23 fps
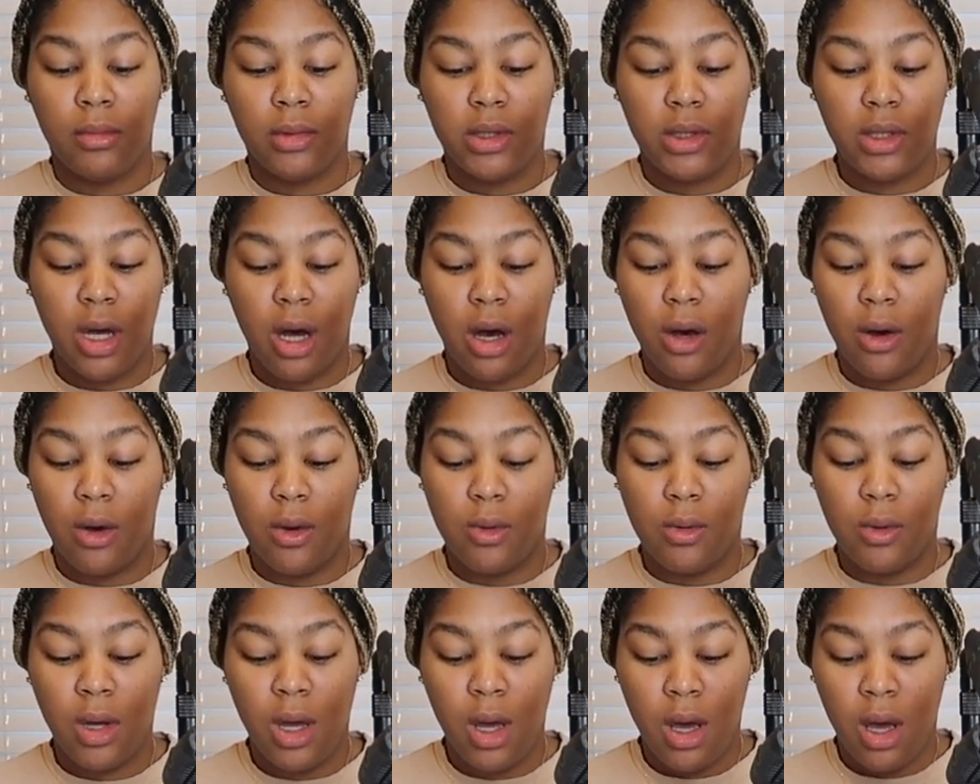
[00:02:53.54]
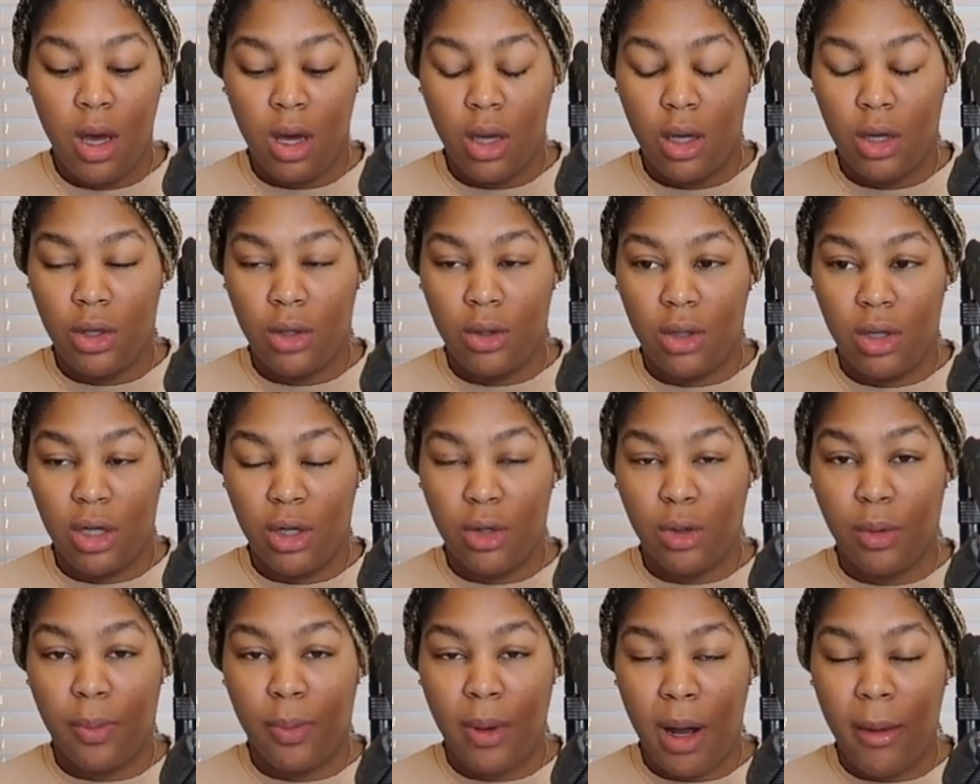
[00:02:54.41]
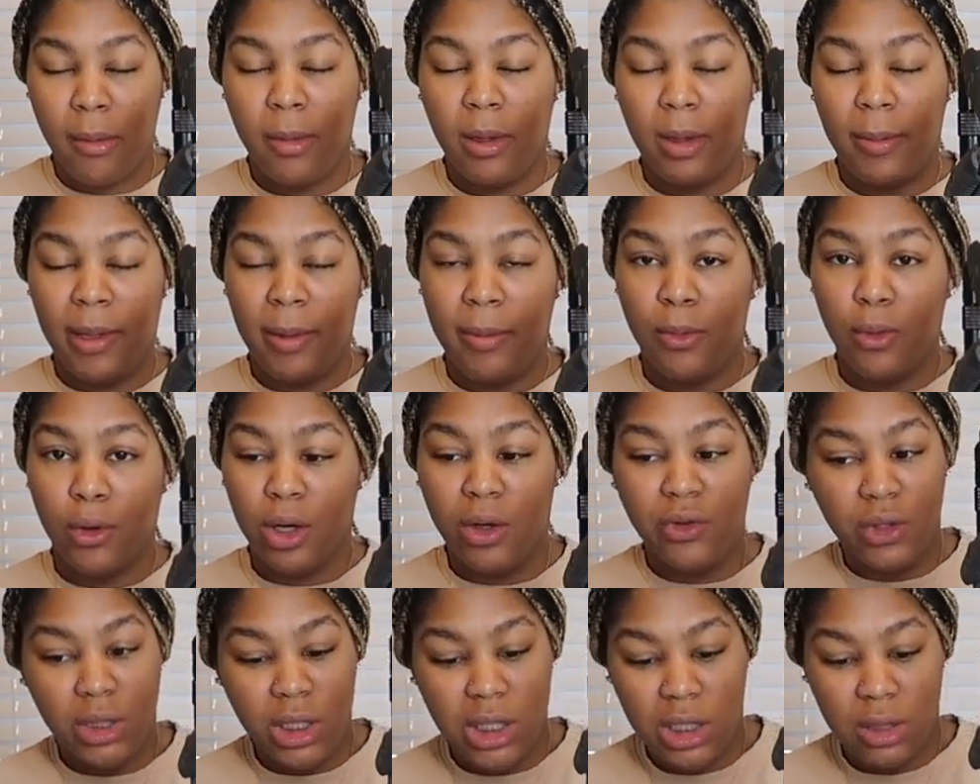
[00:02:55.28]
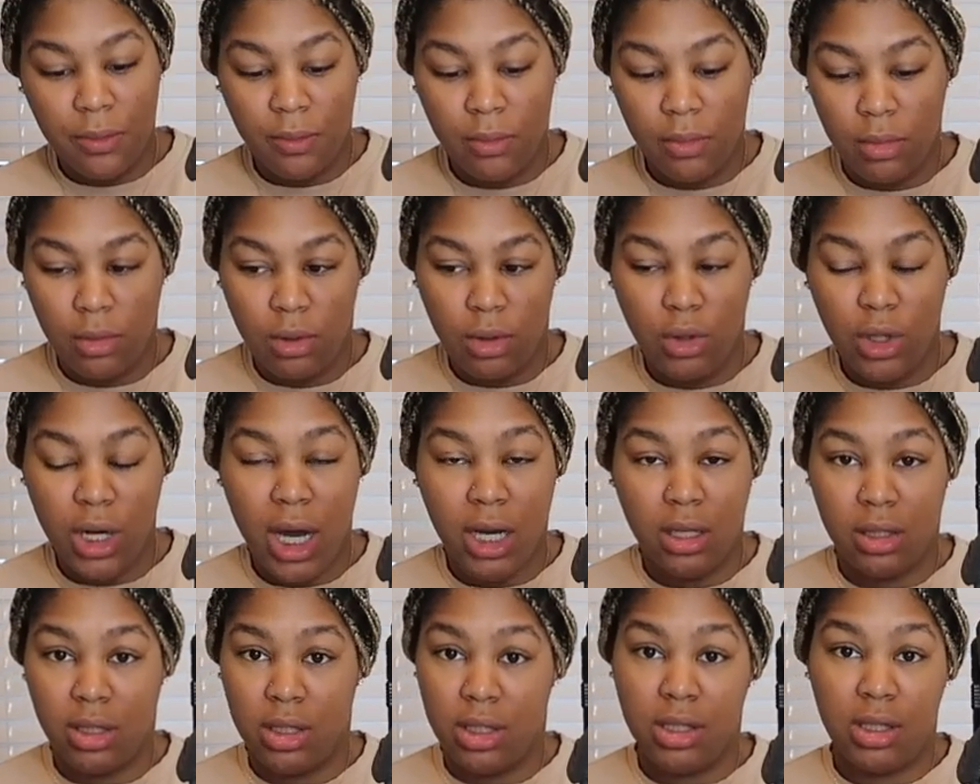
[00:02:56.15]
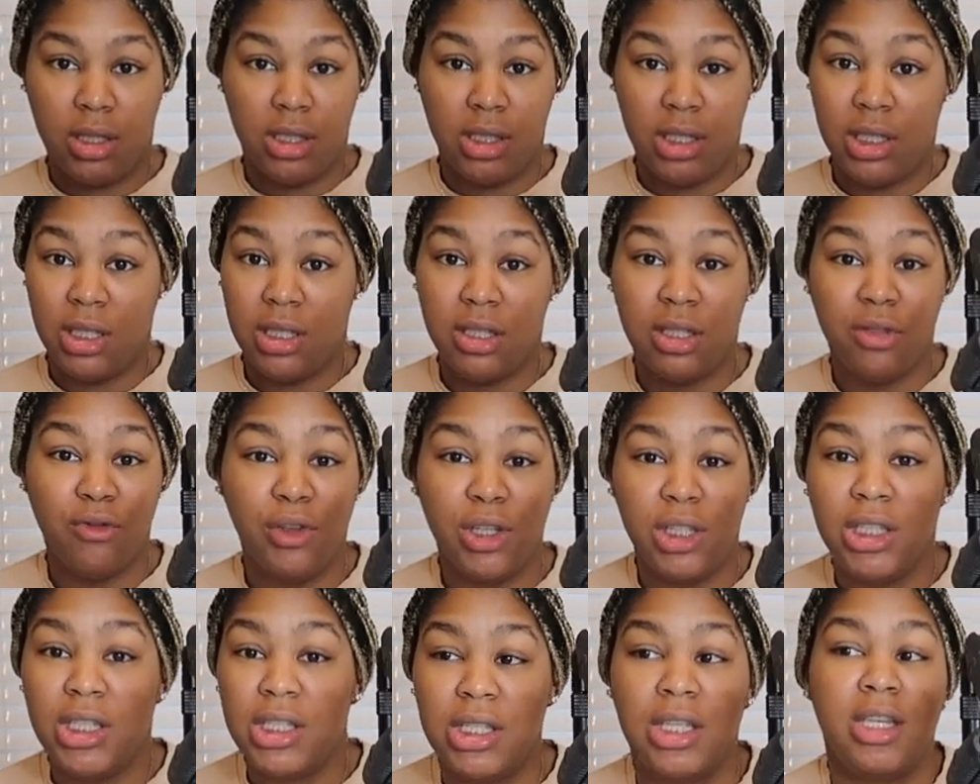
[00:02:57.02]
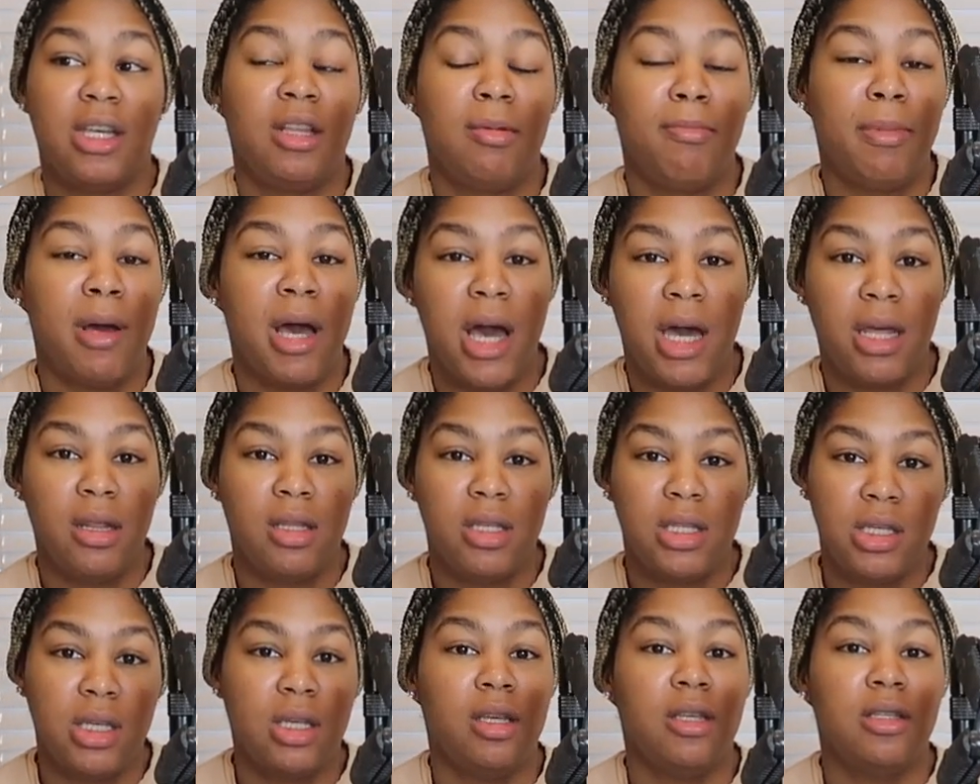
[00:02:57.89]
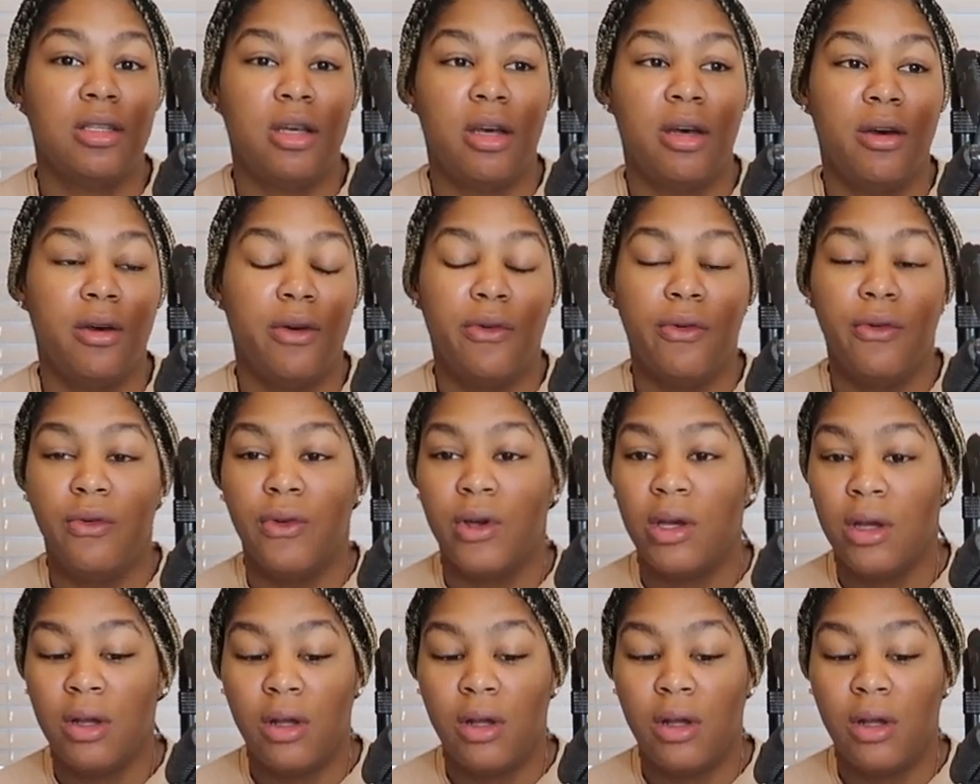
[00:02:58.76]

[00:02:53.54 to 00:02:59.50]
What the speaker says: so it'll probably be more of just you guys just really seeing behind the scenes of